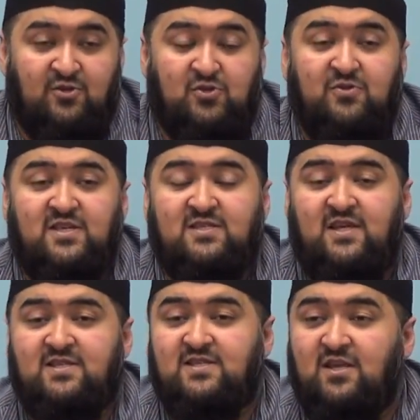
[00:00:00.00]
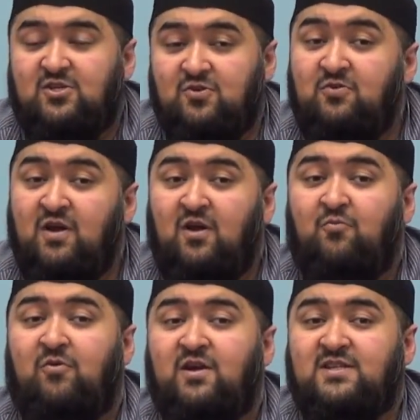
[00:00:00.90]
So this leads us into,
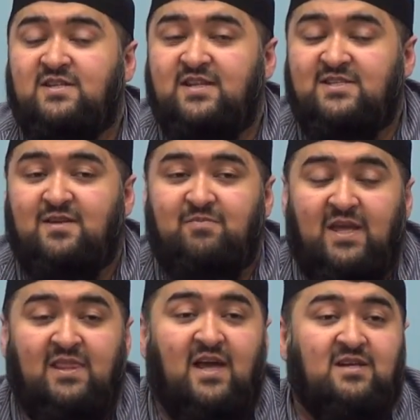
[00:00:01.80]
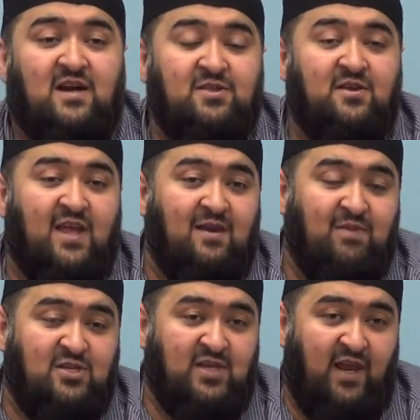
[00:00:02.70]
what does it mean that Qadr can
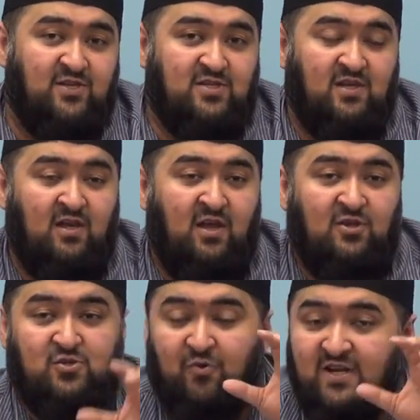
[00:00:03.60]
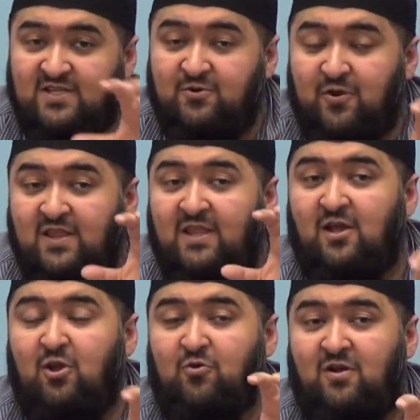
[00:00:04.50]
be changed? So what is written in
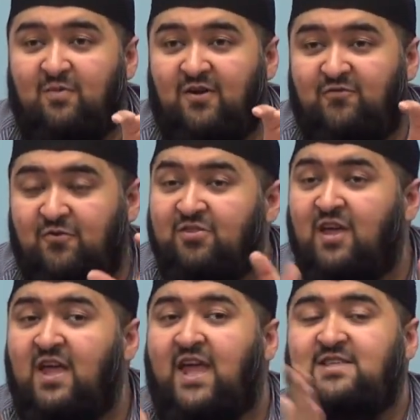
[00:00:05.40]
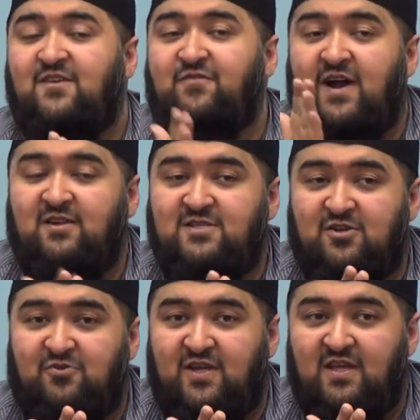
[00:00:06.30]
the Lawh al-Mahfuz is the final
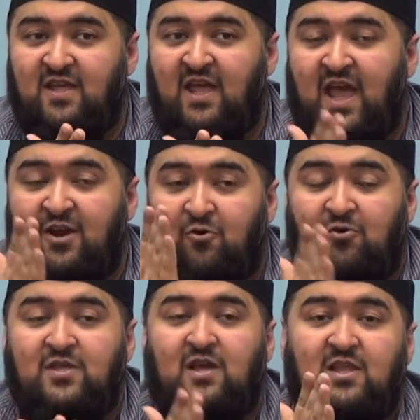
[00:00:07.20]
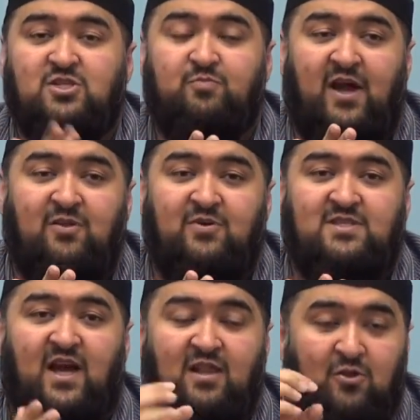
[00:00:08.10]
decree. And only Allah subhanahu wa
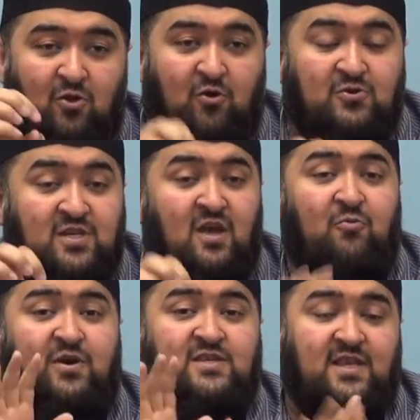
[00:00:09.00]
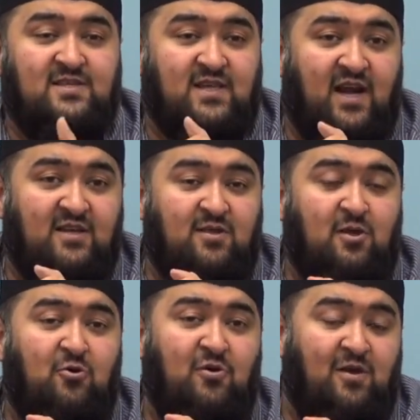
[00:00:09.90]
ta'ala knows what is inside the
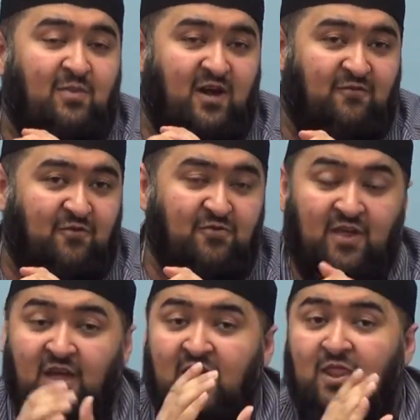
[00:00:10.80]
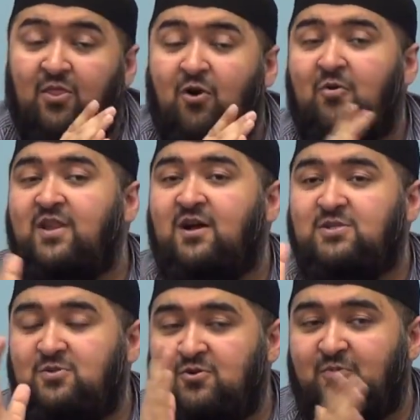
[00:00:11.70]
Lawh al-Mahfuz. No one
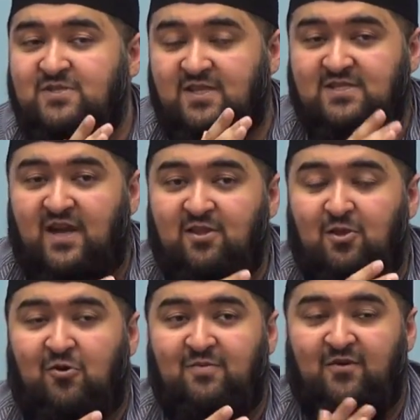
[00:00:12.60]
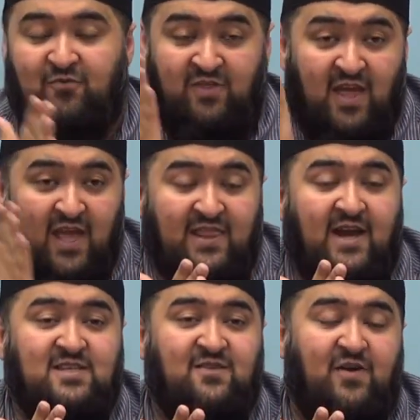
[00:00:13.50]
else knows what's inside the Lawh al-Mahfuz.
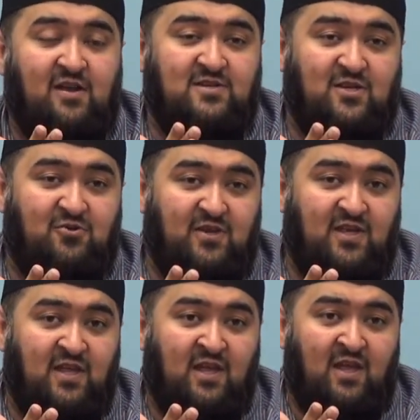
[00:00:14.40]
That is the final decree.